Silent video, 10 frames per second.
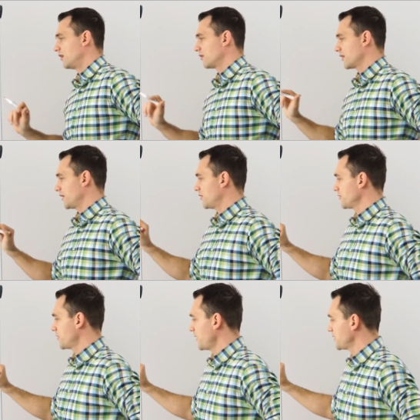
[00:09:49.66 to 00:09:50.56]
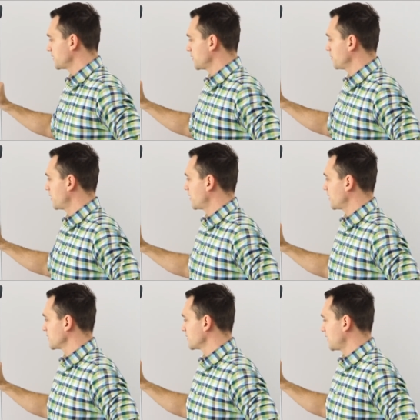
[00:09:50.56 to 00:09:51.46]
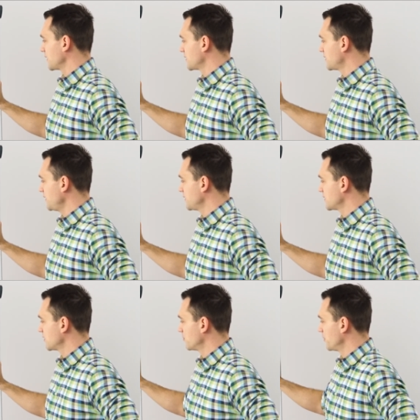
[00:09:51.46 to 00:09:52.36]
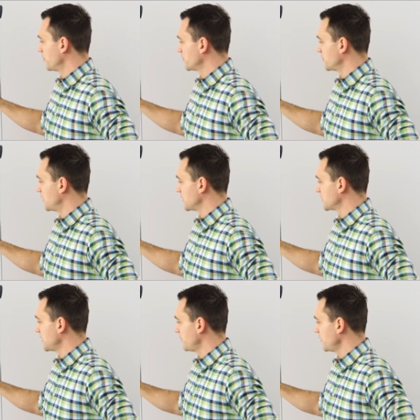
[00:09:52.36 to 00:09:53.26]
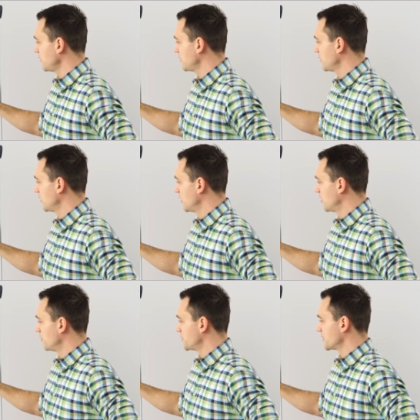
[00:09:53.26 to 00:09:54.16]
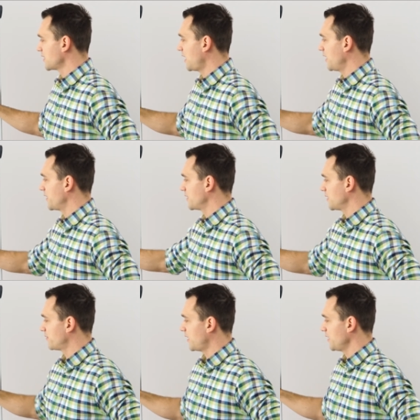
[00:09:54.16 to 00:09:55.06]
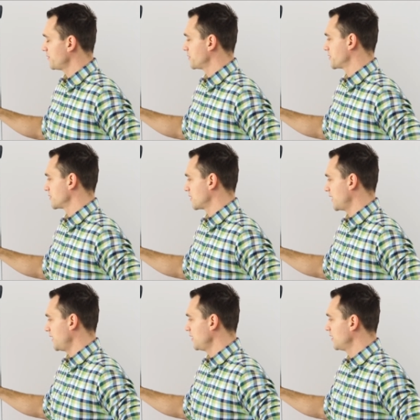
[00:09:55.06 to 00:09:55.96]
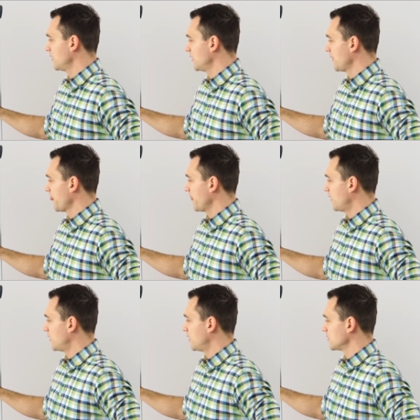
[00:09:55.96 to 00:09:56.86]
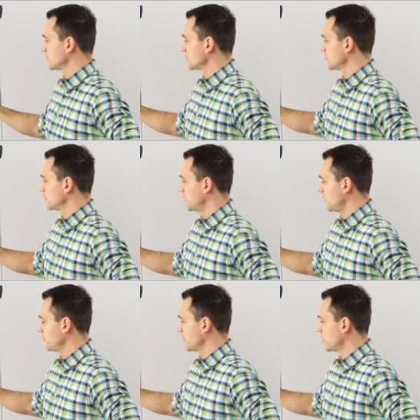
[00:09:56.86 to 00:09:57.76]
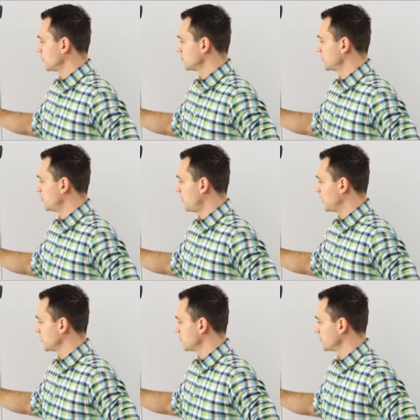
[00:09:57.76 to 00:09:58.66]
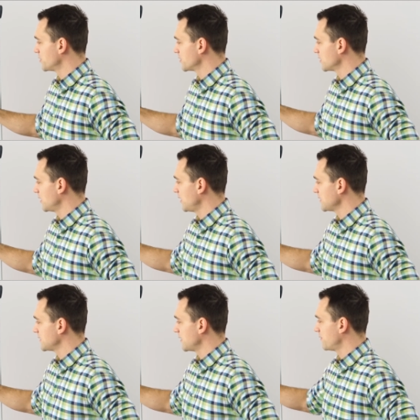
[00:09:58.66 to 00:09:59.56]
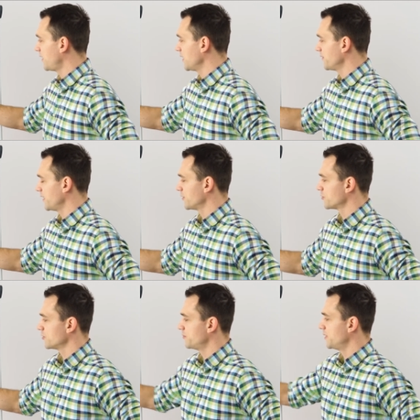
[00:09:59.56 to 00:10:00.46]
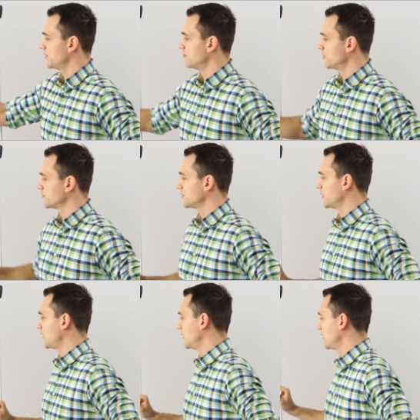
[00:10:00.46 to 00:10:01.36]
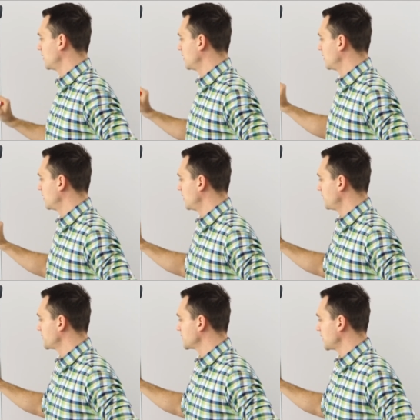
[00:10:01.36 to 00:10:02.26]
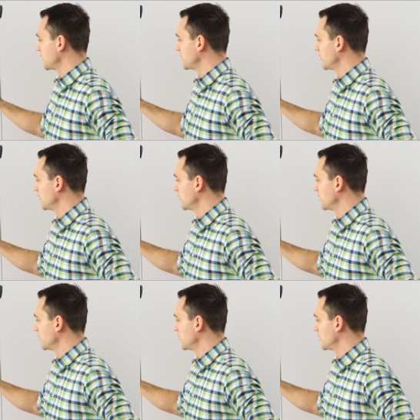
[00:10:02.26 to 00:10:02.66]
Okay, on the right side we are at 6, we move to the 7, which is higher than 5, which is okay. Then we go to the 1, which is less than 5 and should be moved to the left side.